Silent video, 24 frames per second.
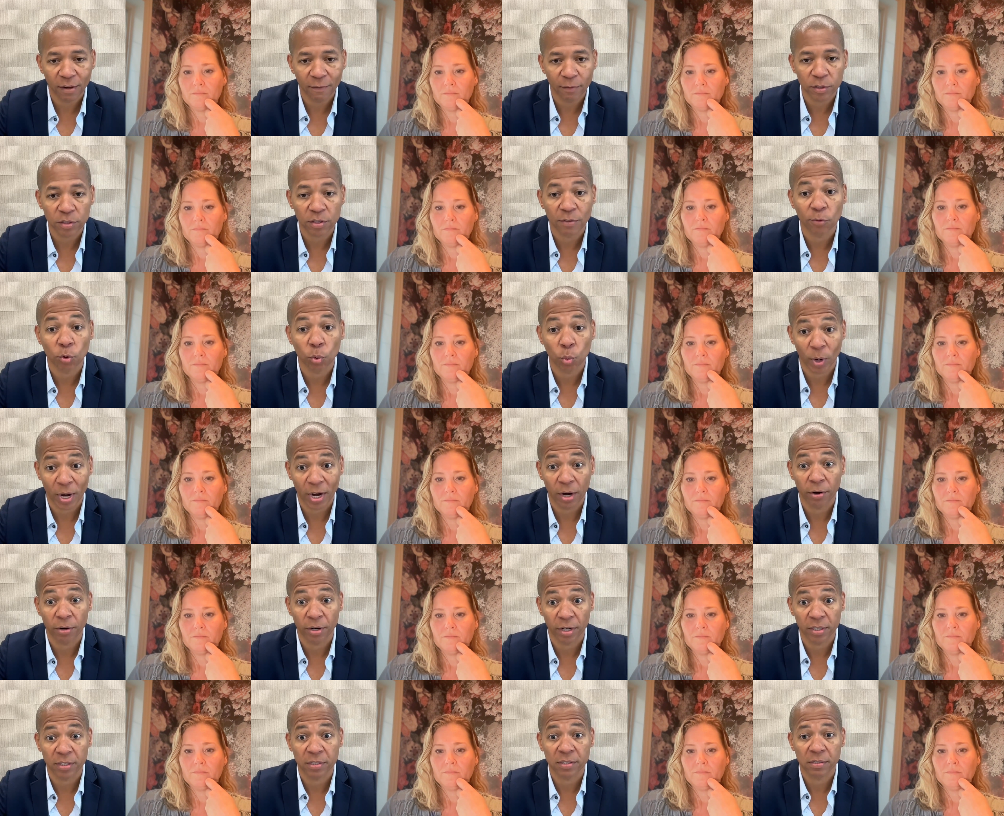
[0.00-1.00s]
Speaker 1: levels of
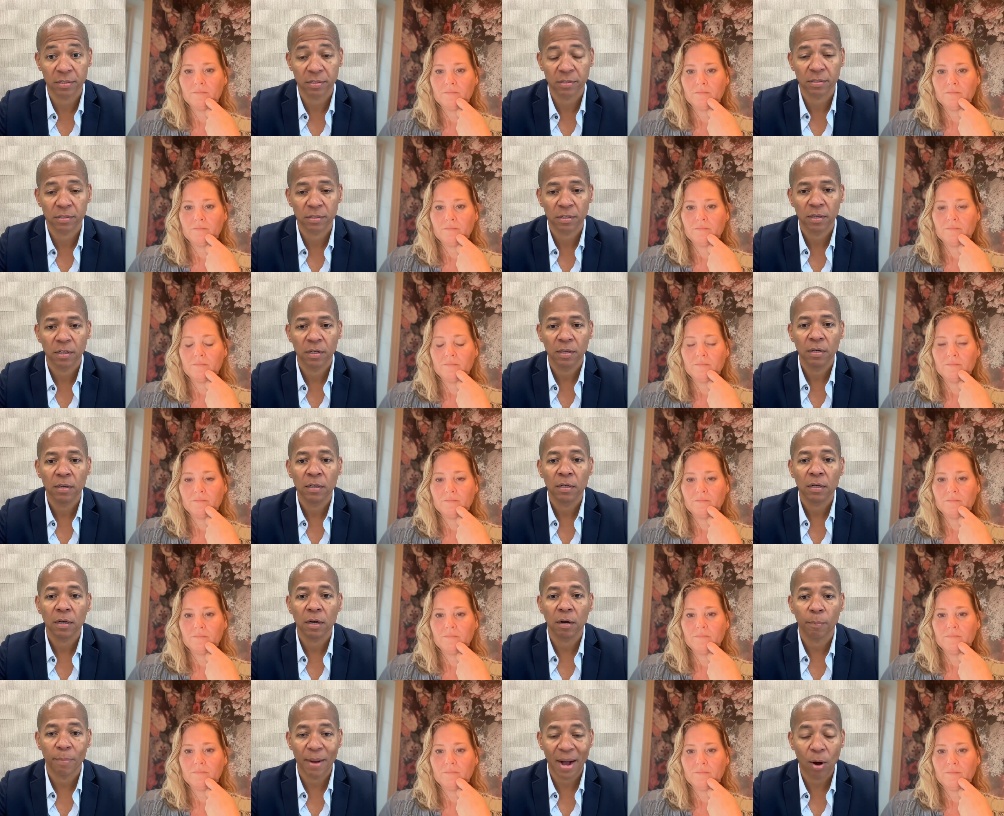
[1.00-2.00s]
awareness
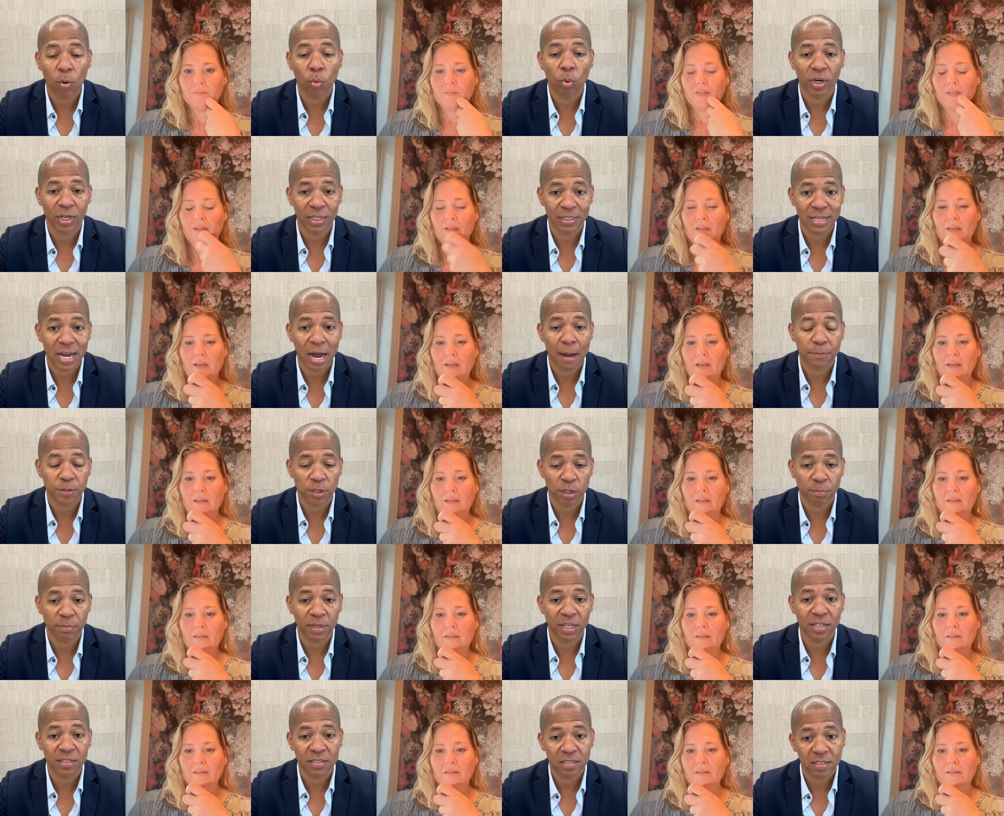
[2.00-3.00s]
about what yeah.
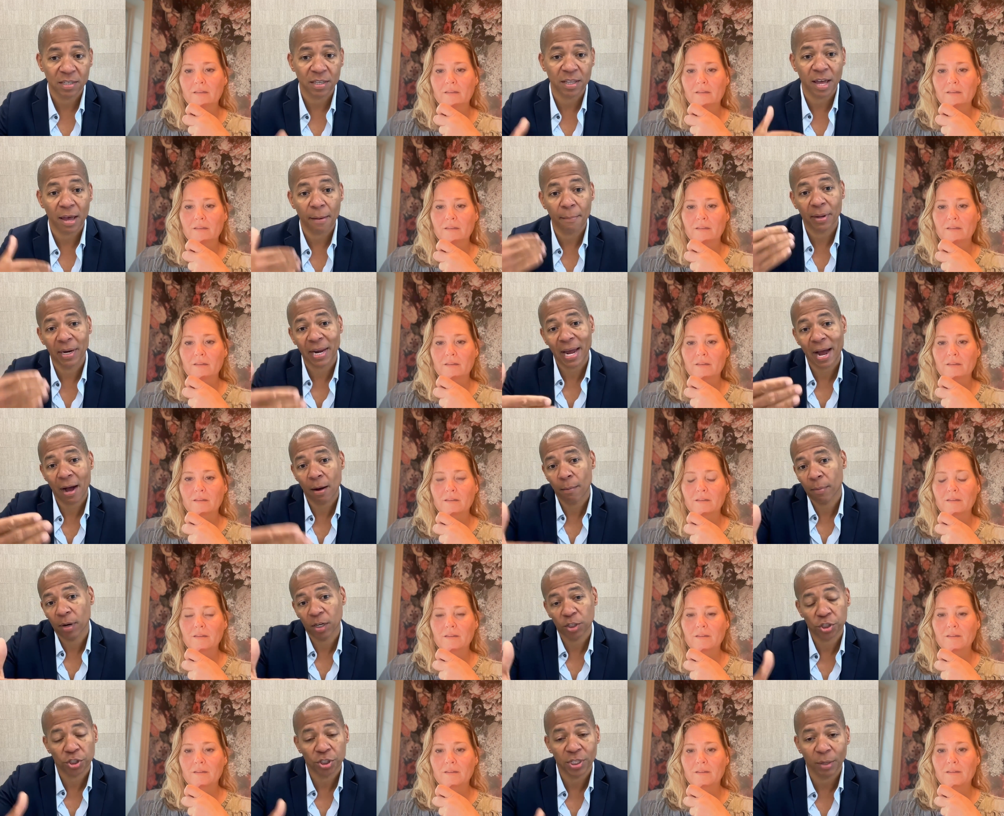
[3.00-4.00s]
adoption means to them and how
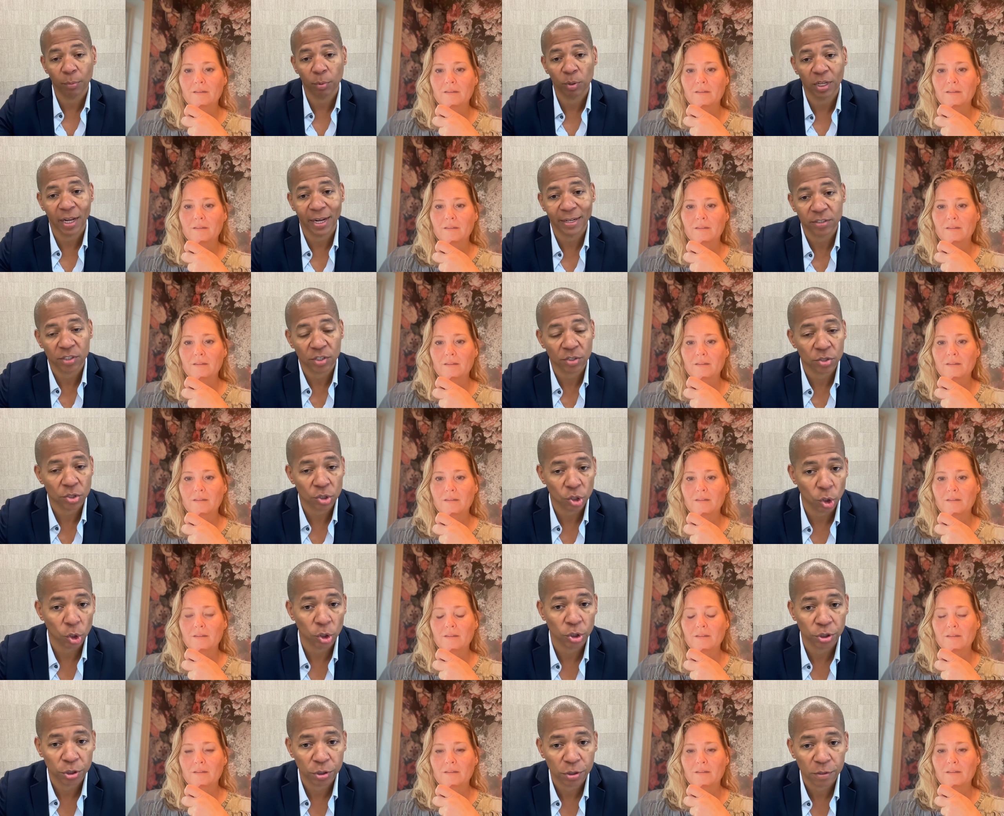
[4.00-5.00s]
much they would like to
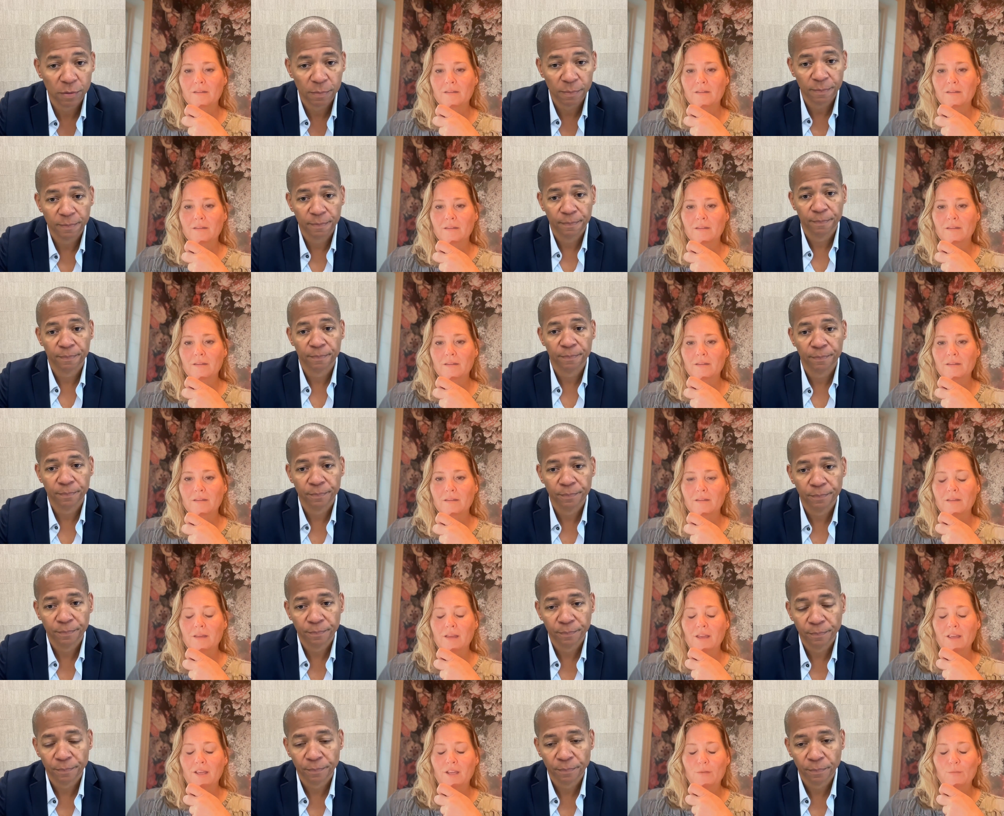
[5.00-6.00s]
search.
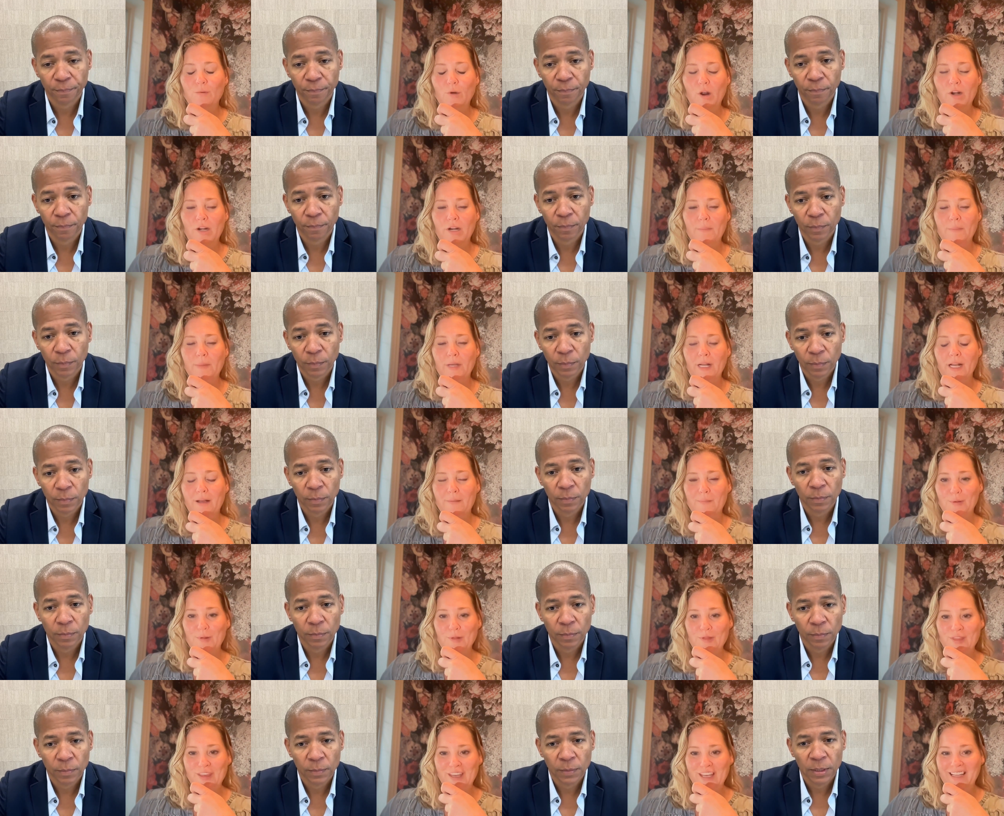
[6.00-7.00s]
Speaker 2: You brought up a couple
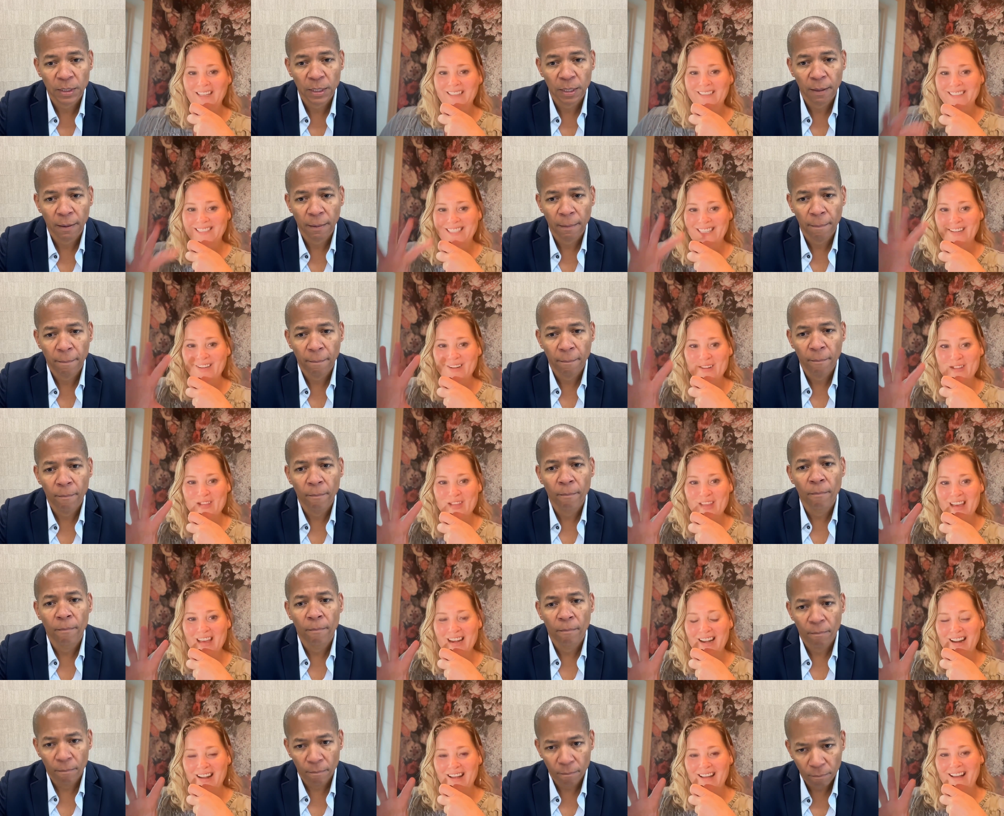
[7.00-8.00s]
things here
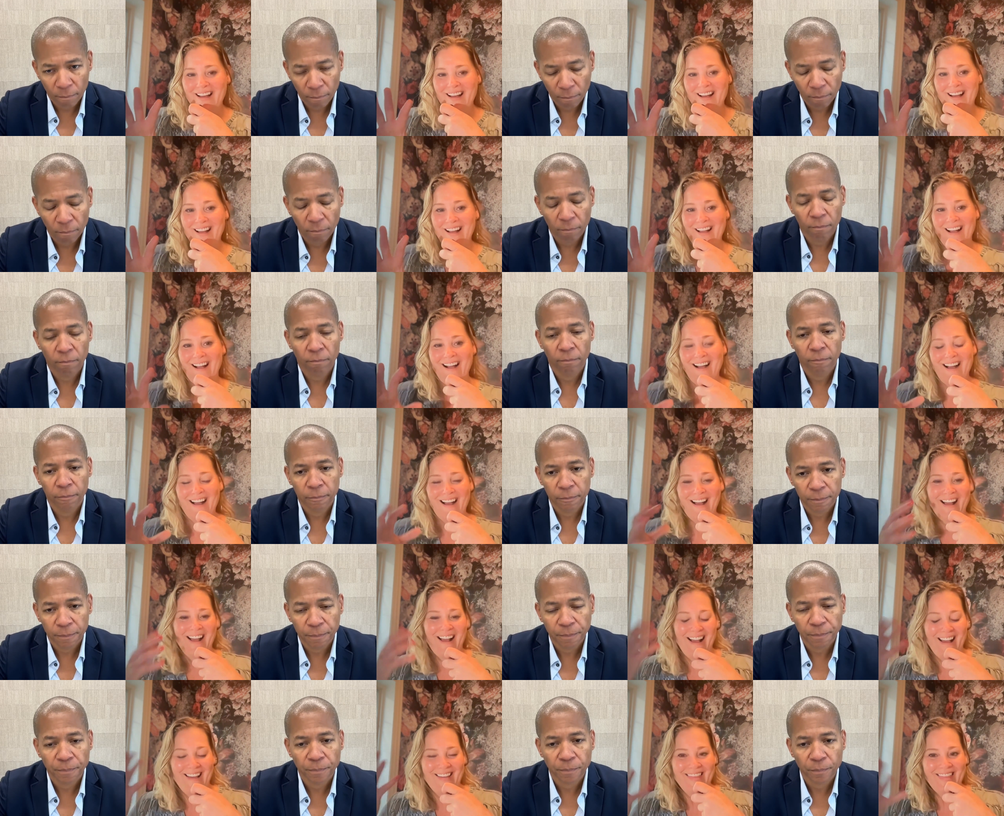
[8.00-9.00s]
that
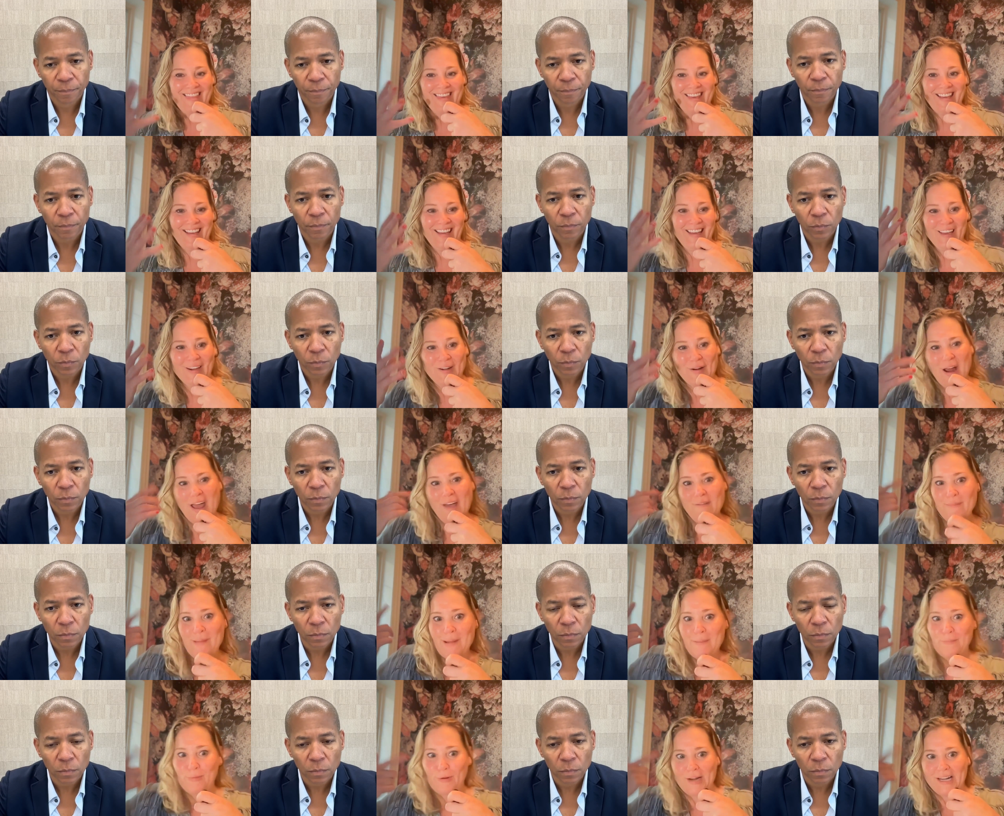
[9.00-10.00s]
I think, you know, have
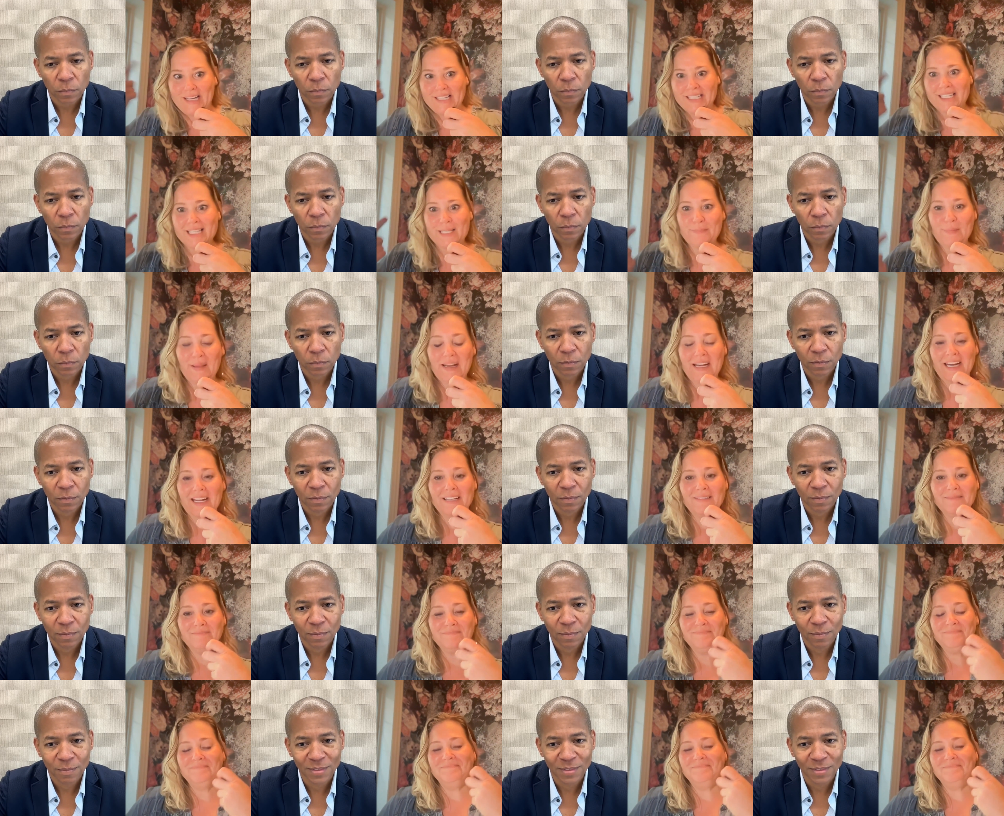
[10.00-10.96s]
my brain spinning.